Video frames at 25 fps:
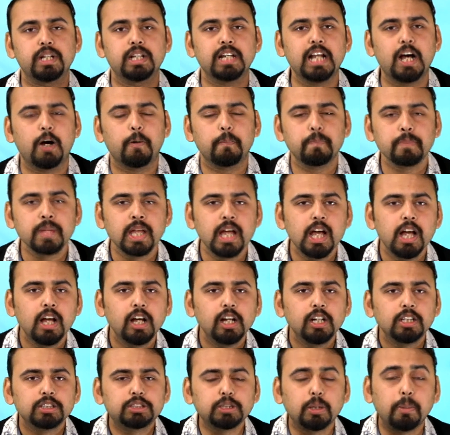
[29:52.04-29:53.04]
Now,
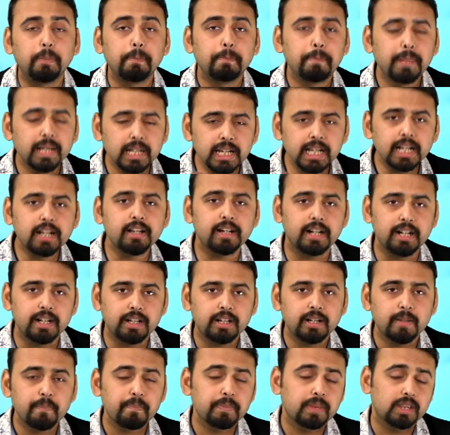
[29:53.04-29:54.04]
so belligerent.
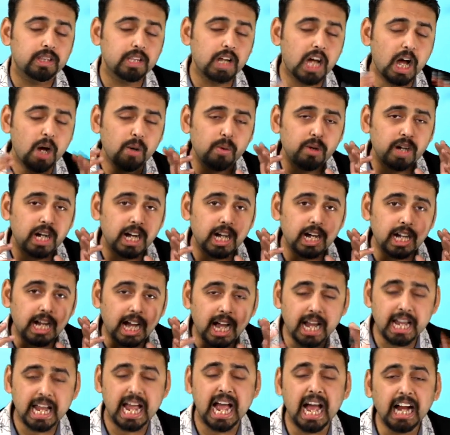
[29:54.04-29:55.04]
Now,
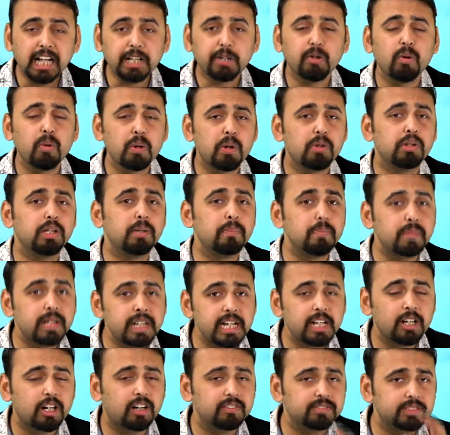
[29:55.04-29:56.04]
I had told you the
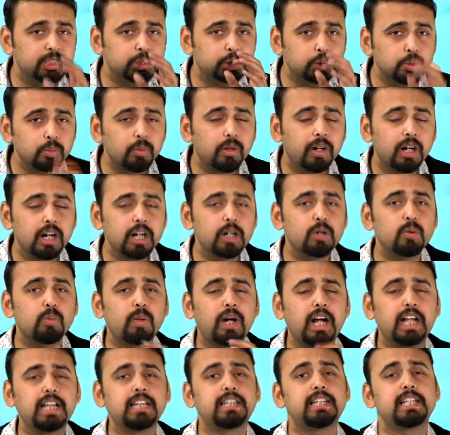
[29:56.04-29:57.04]
meaning of this word
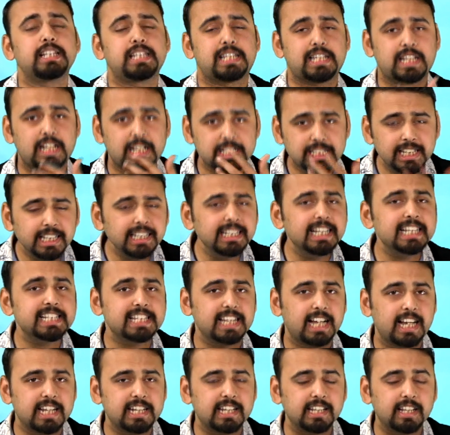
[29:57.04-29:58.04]
while discussing this
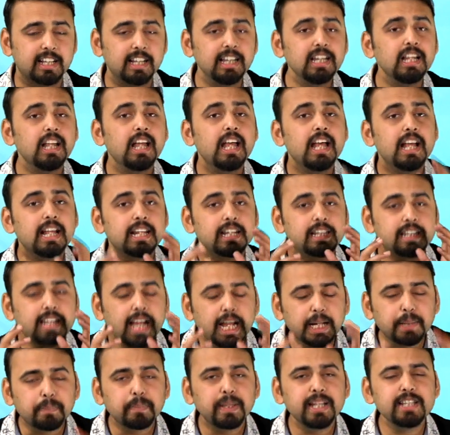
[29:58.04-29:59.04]
article.
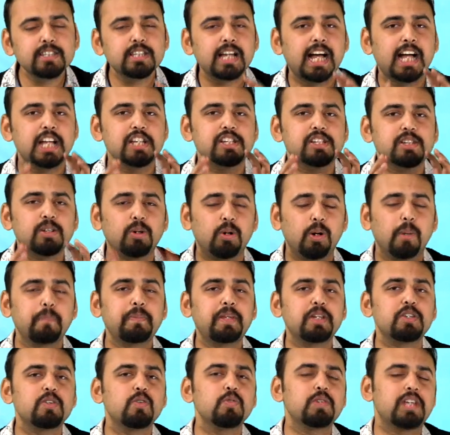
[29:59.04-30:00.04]
That means I hope
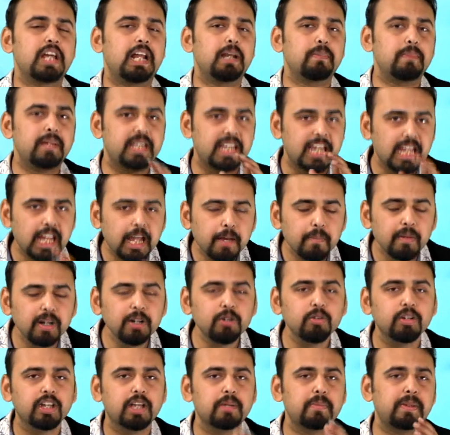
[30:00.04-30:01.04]
that you shall be able
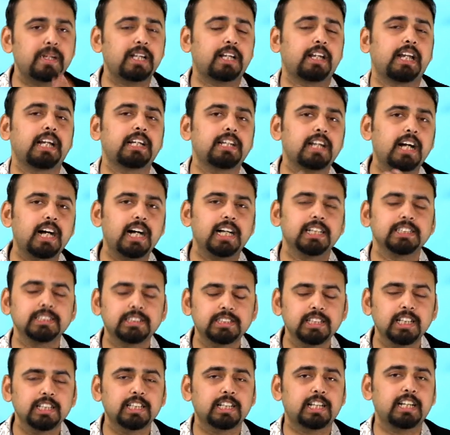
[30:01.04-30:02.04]
to give the correct answer, the